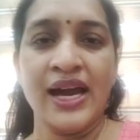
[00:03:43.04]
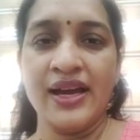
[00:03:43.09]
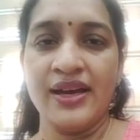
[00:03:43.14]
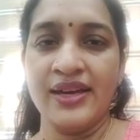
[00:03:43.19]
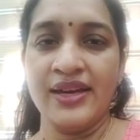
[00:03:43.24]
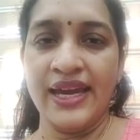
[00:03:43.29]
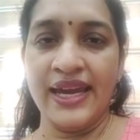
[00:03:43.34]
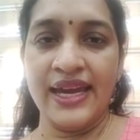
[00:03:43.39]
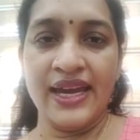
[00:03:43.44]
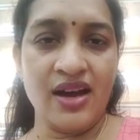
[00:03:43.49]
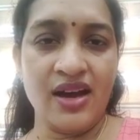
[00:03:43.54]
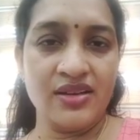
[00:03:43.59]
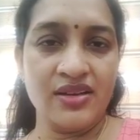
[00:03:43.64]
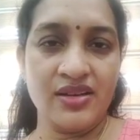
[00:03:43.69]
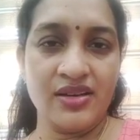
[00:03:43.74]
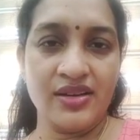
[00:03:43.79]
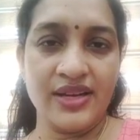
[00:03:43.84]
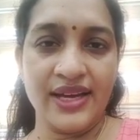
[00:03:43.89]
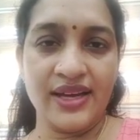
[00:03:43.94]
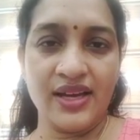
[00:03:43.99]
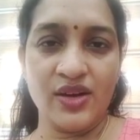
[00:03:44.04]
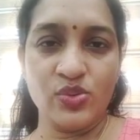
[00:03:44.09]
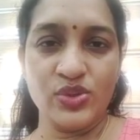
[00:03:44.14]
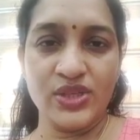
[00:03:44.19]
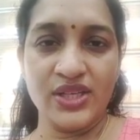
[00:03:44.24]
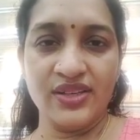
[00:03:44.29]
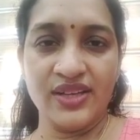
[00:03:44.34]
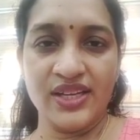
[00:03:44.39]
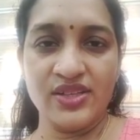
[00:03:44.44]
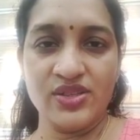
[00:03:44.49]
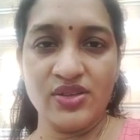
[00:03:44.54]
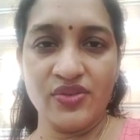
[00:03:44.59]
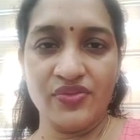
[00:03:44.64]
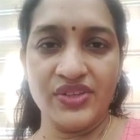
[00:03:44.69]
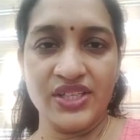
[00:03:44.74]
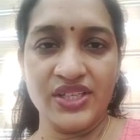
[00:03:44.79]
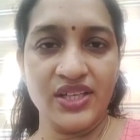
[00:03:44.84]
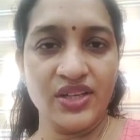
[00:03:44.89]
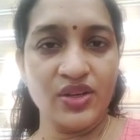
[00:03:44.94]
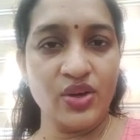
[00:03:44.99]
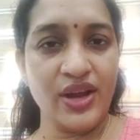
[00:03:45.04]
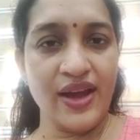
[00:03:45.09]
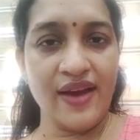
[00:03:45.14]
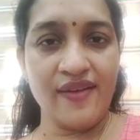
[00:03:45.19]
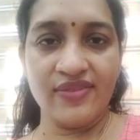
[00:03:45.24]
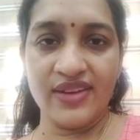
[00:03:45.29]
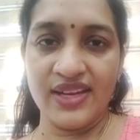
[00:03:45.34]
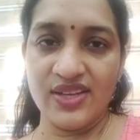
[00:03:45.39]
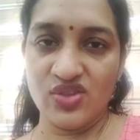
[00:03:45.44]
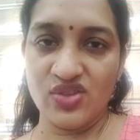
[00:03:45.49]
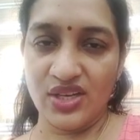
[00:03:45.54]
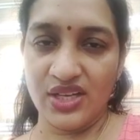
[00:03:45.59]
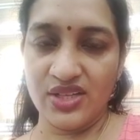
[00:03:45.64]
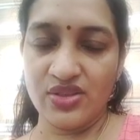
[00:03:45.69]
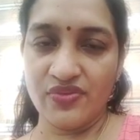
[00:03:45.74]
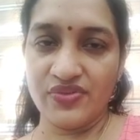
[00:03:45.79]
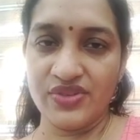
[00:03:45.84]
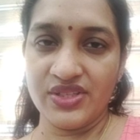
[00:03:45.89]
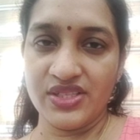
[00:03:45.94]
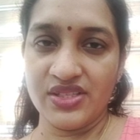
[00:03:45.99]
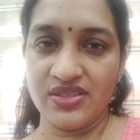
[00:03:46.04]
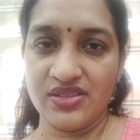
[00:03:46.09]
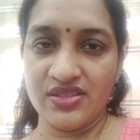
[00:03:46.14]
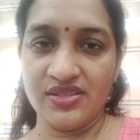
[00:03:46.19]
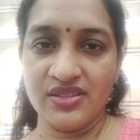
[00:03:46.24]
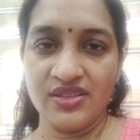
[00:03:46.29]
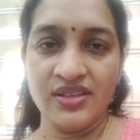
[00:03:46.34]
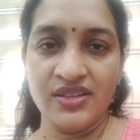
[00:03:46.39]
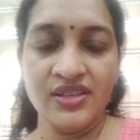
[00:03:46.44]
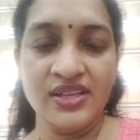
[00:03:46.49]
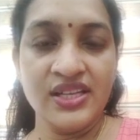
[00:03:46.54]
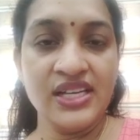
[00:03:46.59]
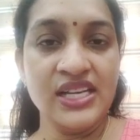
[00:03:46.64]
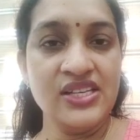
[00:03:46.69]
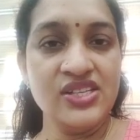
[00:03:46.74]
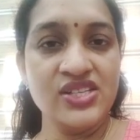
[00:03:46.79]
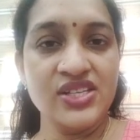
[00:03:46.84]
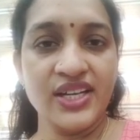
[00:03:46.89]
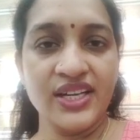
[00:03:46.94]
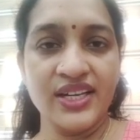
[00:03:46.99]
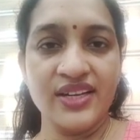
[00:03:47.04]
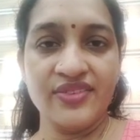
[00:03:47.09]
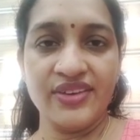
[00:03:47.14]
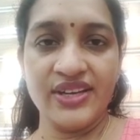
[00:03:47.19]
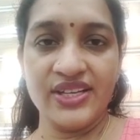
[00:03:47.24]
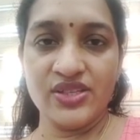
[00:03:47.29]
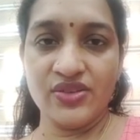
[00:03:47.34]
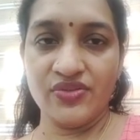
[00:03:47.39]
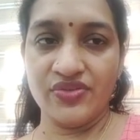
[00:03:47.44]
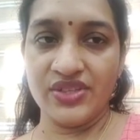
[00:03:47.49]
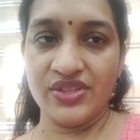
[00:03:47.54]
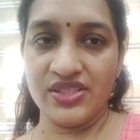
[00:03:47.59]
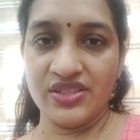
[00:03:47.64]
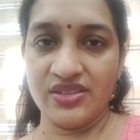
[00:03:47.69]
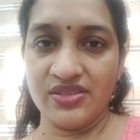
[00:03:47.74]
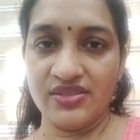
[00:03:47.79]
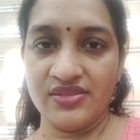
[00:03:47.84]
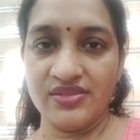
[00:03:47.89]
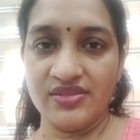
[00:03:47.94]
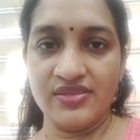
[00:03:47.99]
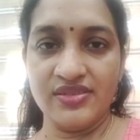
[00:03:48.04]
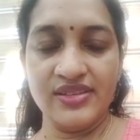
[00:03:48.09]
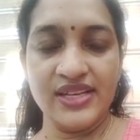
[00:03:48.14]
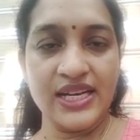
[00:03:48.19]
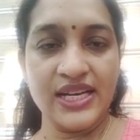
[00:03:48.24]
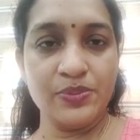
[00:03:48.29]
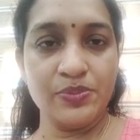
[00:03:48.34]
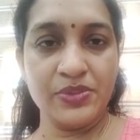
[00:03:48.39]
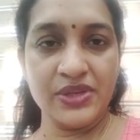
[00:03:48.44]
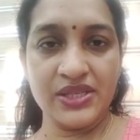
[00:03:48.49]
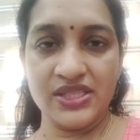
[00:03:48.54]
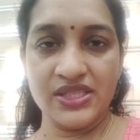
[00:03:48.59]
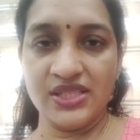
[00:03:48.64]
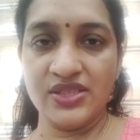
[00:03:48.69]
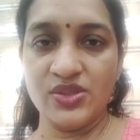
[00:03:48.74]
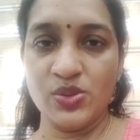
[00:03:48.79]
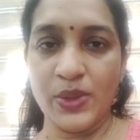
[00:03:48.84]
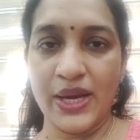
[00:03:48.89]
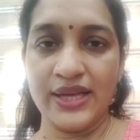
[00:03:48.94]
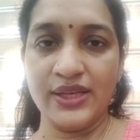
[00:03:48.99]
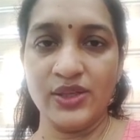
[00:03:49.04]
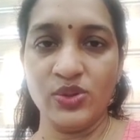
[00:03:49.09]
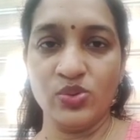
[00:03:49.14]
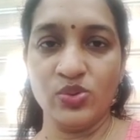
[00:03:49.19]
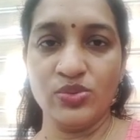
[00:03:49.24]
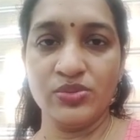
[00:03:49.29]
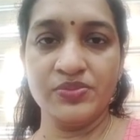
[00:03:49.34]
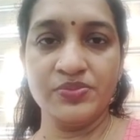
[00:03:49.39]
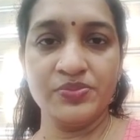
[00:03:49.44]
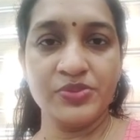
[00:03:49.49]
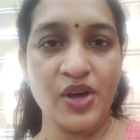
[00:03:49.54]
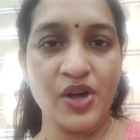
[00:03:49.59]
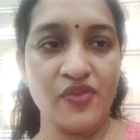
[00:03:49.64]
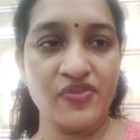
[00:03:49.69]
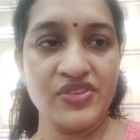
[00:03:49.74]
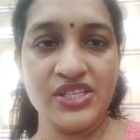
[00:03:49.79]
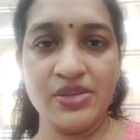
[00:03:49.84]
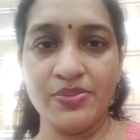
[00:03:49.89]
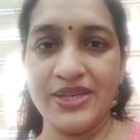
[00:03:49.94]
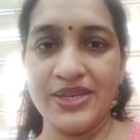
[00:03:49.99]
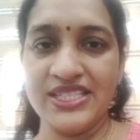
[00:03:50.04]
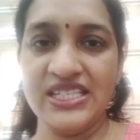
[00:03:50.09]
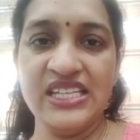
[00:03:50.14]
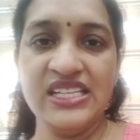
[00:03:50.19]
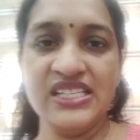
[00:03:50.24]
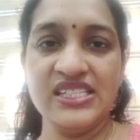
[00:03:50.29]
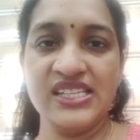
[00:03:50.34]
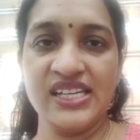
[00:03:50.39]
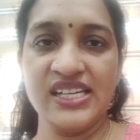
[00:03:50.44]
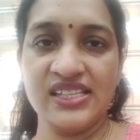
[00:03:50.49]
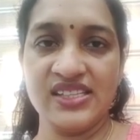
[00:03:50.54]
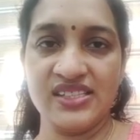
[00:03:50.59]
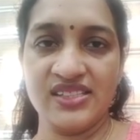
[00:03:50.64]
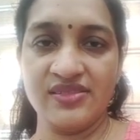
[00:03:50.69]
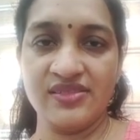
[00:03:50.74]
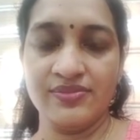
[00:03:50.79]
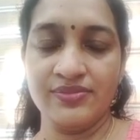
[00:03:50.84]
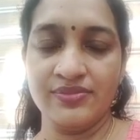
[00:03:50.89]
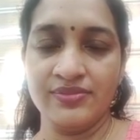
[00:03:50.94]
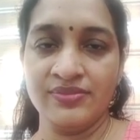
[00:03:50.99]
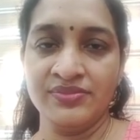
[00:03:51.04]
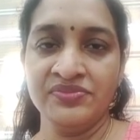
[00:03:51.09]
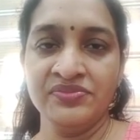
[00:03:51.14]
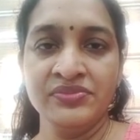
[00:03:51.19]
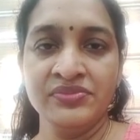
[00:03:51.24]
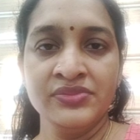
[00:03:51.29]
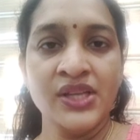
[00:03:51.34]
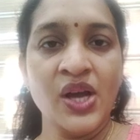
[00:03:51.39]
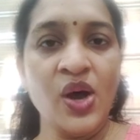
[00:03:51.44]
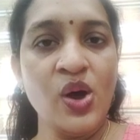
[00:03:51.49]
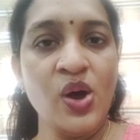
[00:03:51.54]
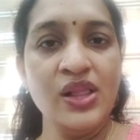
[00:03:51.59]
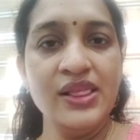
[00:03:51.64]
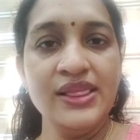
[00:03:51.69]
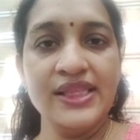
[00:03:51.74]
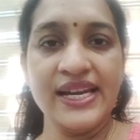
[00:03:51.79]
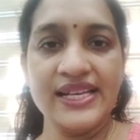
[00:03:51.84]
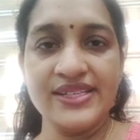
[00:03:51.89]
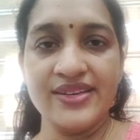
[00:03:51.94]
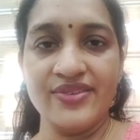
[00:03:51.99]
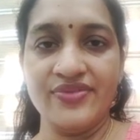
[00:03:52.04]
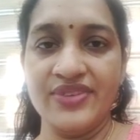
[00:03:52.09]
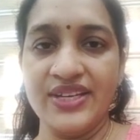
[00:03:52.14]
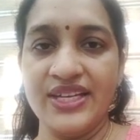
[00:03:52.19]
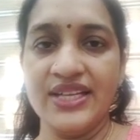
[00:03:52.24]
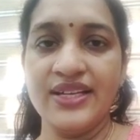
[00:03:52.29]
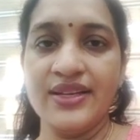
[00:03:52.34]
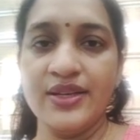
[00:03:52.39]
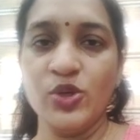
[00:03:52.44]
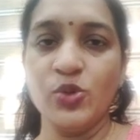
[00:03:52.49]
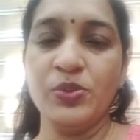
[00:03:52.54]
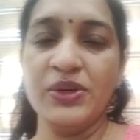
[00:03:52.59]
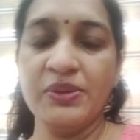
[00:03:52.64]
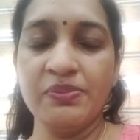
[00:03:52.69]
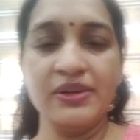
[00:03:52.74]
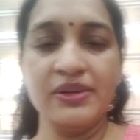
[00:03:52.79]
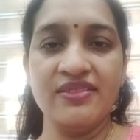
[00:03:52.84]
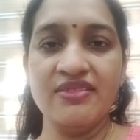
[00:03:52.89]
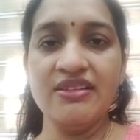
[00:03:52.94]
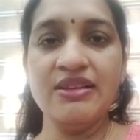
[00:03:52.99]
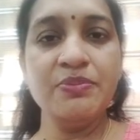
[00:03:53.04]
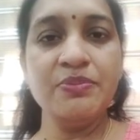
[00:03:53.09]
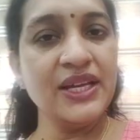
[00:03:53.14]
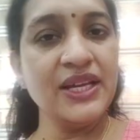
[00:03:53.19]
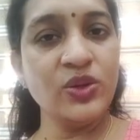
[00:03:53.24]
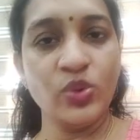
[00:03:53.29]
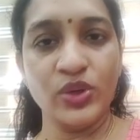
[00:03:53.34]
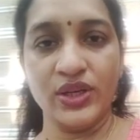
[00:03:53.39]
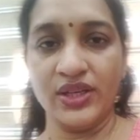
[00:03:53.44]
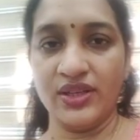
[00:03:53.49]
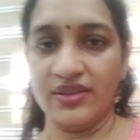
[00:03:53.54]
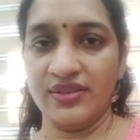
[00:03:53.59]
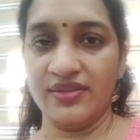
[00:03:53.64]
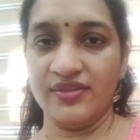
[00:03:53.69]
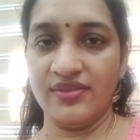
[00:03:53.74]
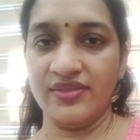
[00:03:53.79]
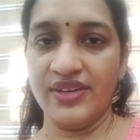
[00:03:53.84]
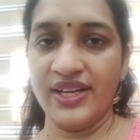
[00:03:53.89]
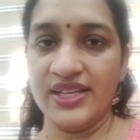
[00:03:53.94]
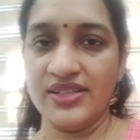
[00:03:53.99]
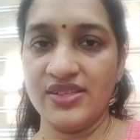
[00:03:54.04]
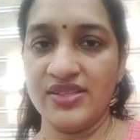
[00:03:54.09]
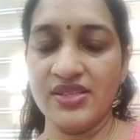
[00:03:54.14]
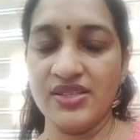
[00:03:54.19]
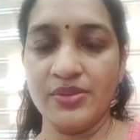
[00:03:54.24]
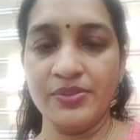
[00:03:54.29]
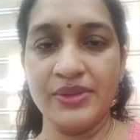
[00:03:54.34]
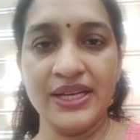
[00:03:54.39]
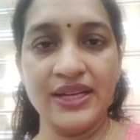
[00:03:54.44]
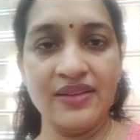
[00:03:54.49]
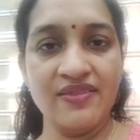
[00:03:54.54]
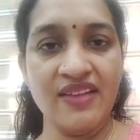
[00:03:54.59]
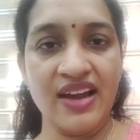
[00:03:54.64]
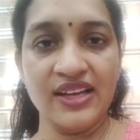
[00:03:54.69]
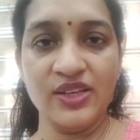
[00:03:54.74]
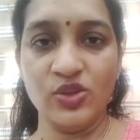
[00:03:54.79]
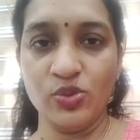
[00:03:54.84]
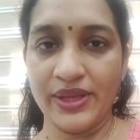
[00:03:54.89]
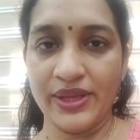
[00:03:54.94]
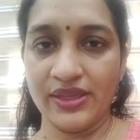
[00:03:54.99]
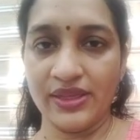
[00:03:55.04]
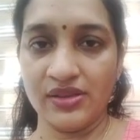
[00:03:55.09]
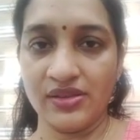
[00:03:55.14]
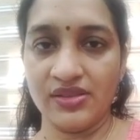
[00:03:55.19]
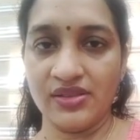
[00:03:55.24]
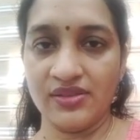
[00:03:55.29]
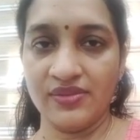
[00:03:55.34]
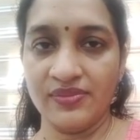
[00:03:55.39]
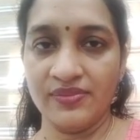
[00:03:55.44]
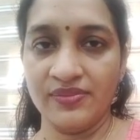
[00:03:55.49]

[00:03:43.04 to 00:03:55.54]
ARR, accounting rate of return or average rate of return, internal rate of return, net present value, profitability index, all that I feel you people will be knowing, right? Terminal value method.